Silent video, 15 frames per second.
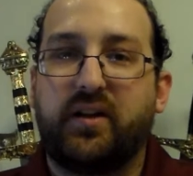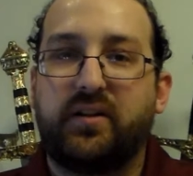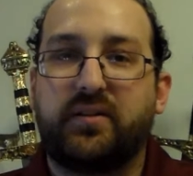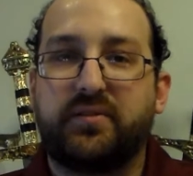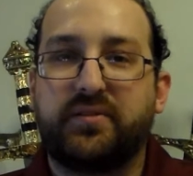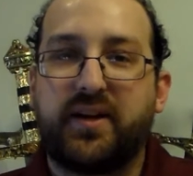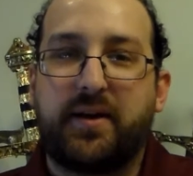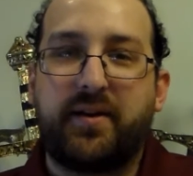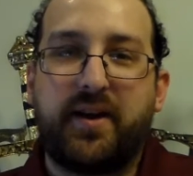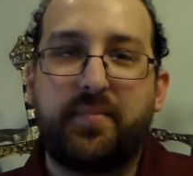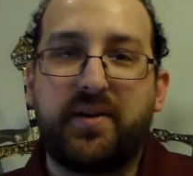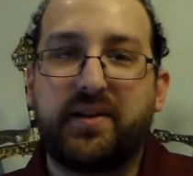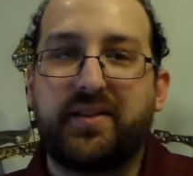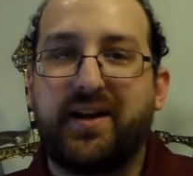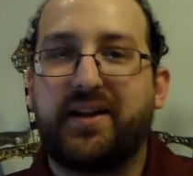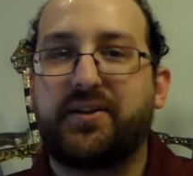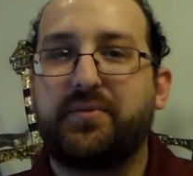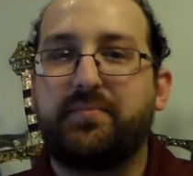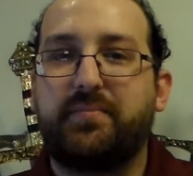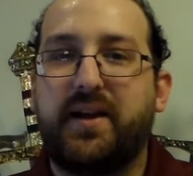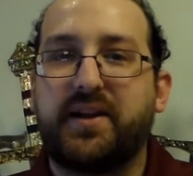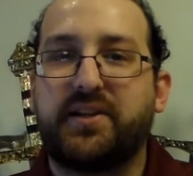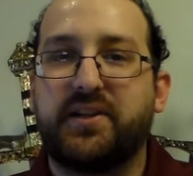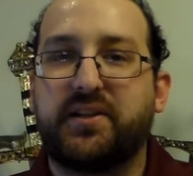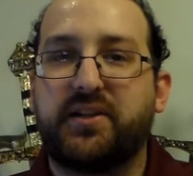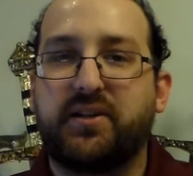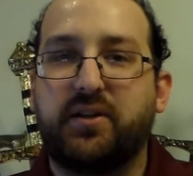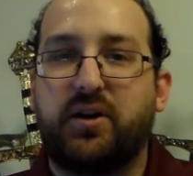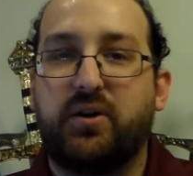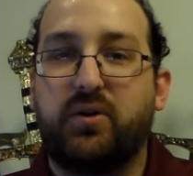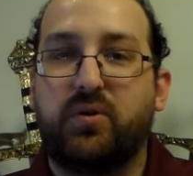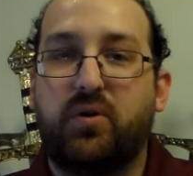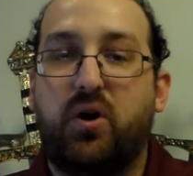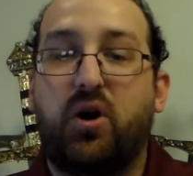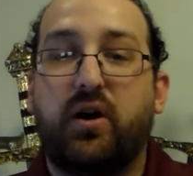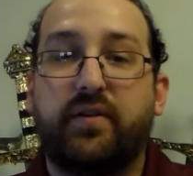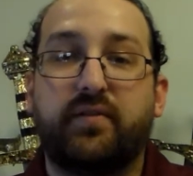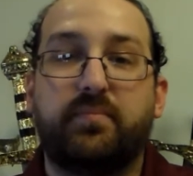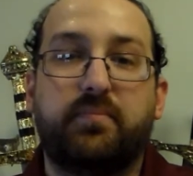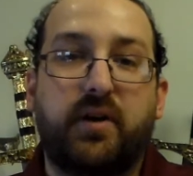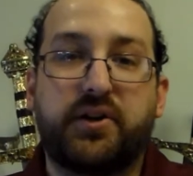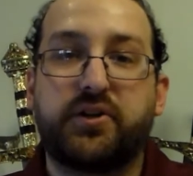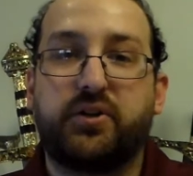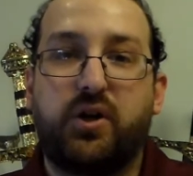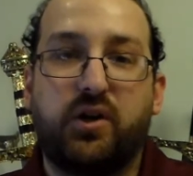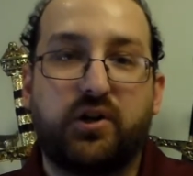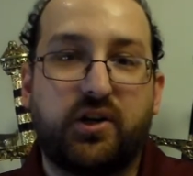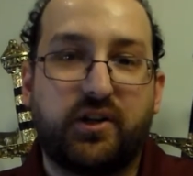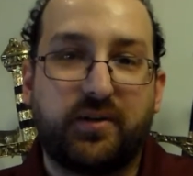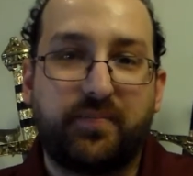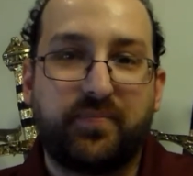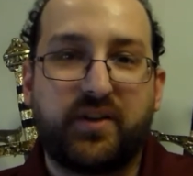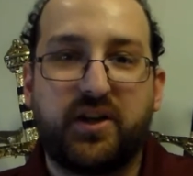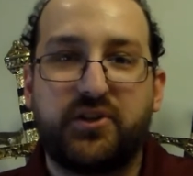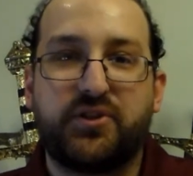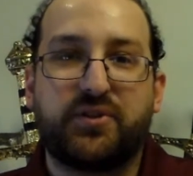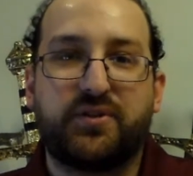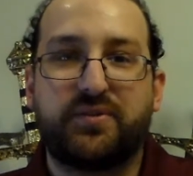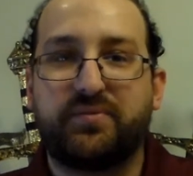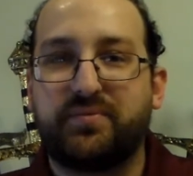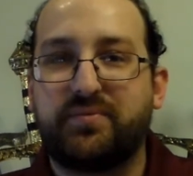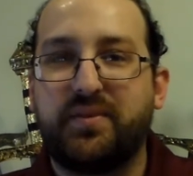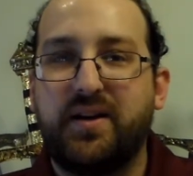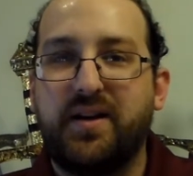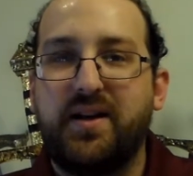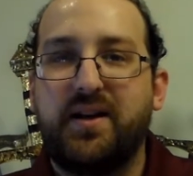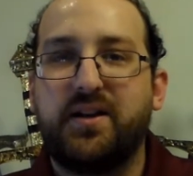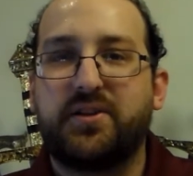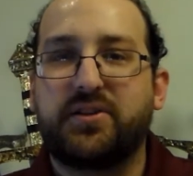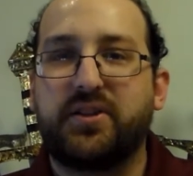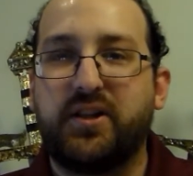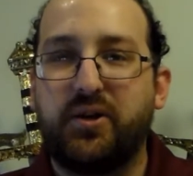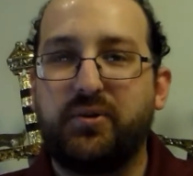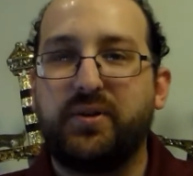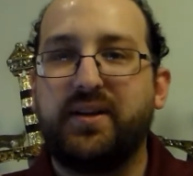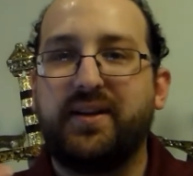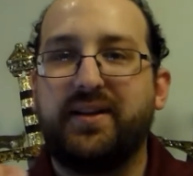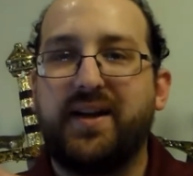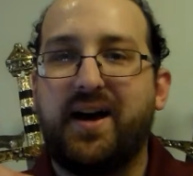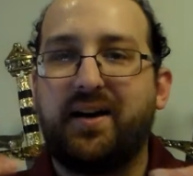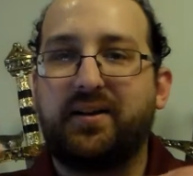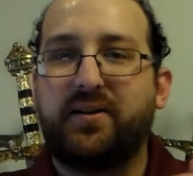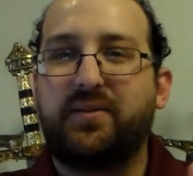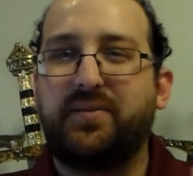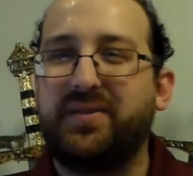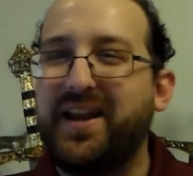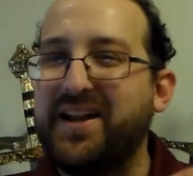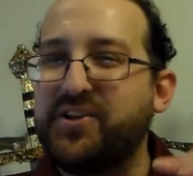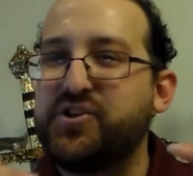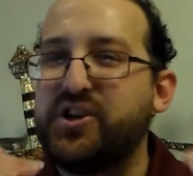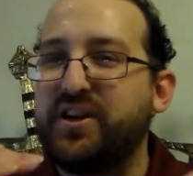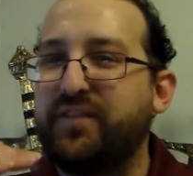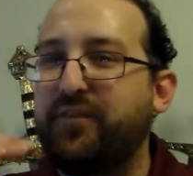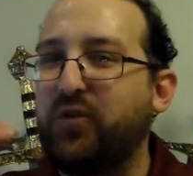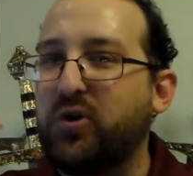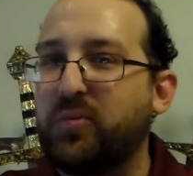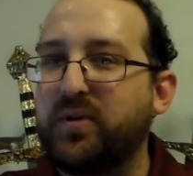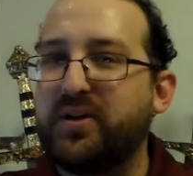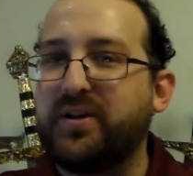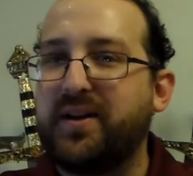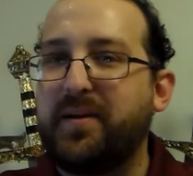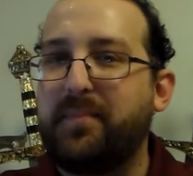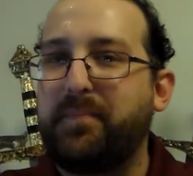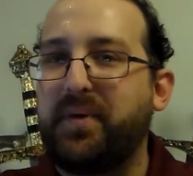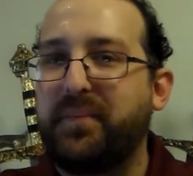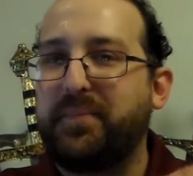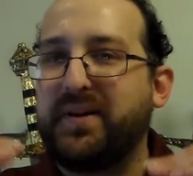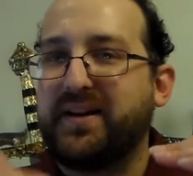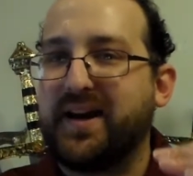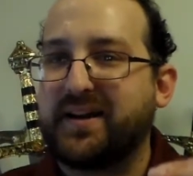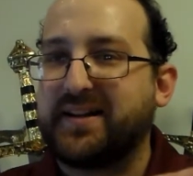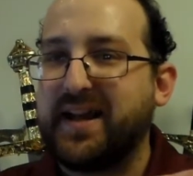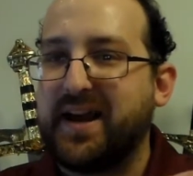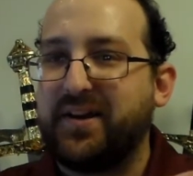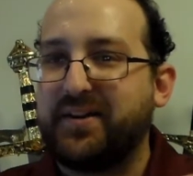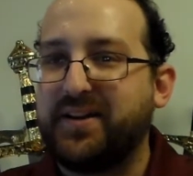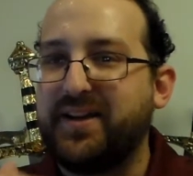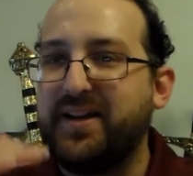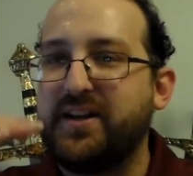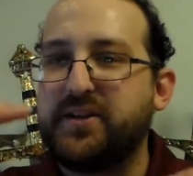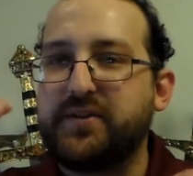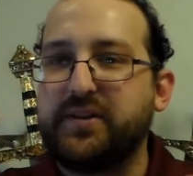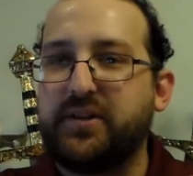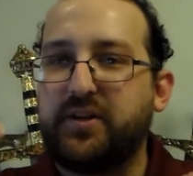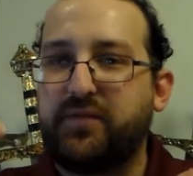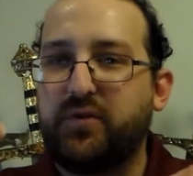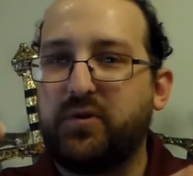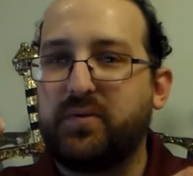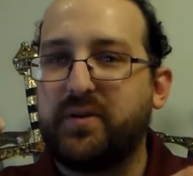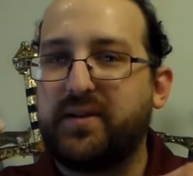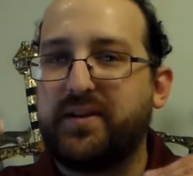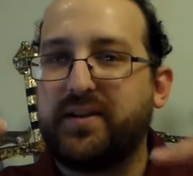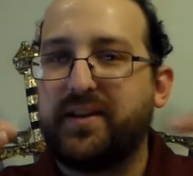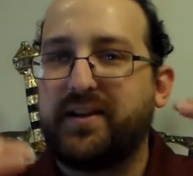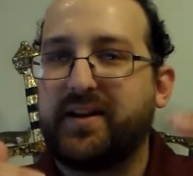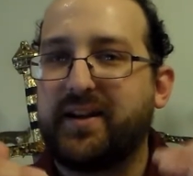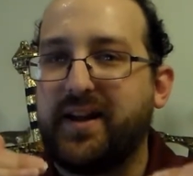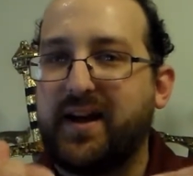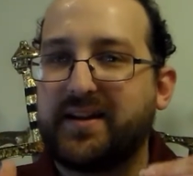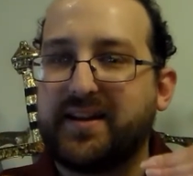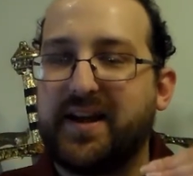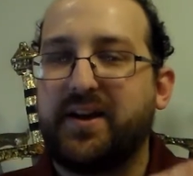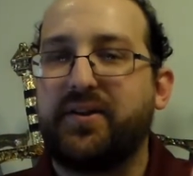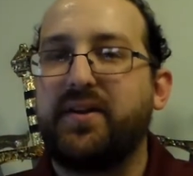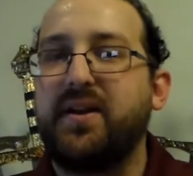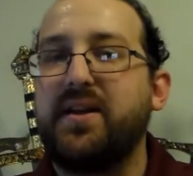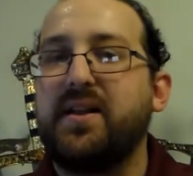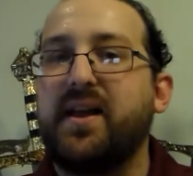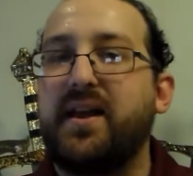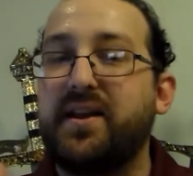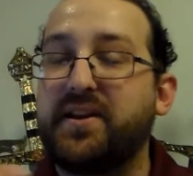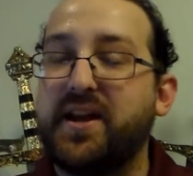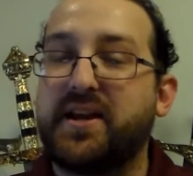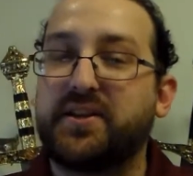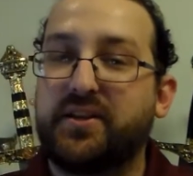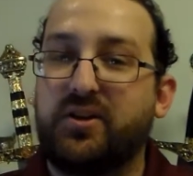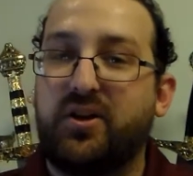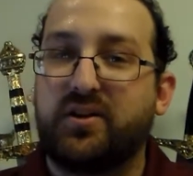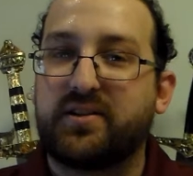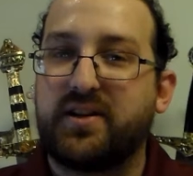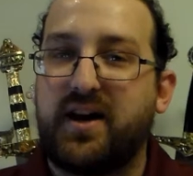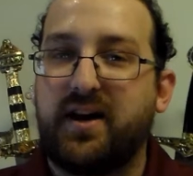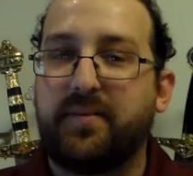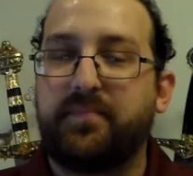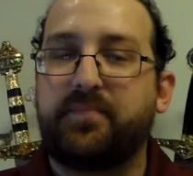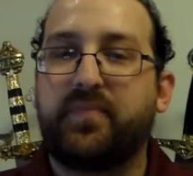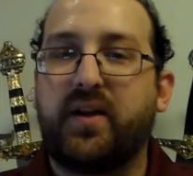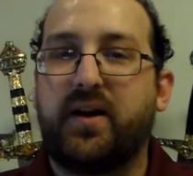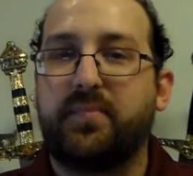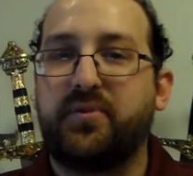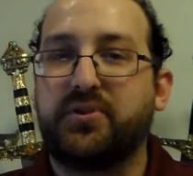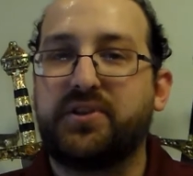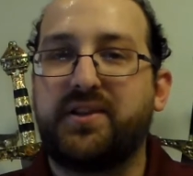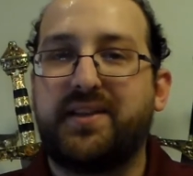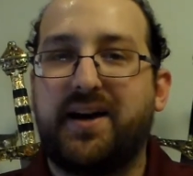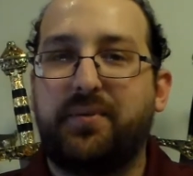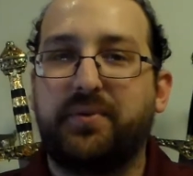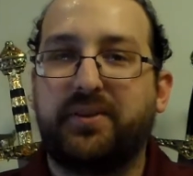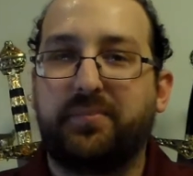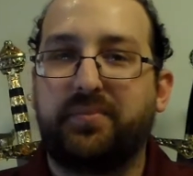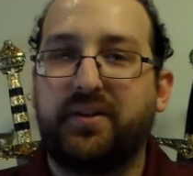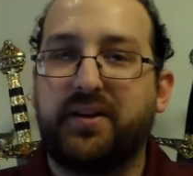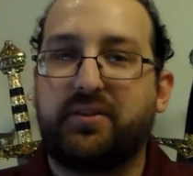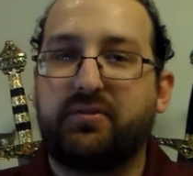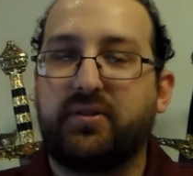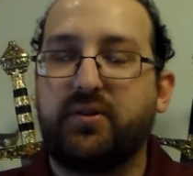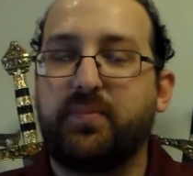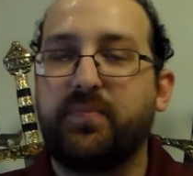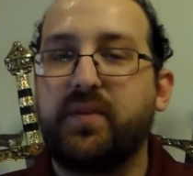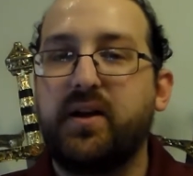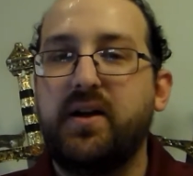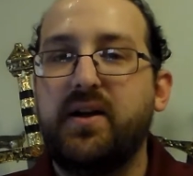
a dynamic that makes it go on much longer because you're slowly not inching forward but being knocked down. You inch a little forward and then you get knocked down, and it takes a long time. You'll see that with the playthrough.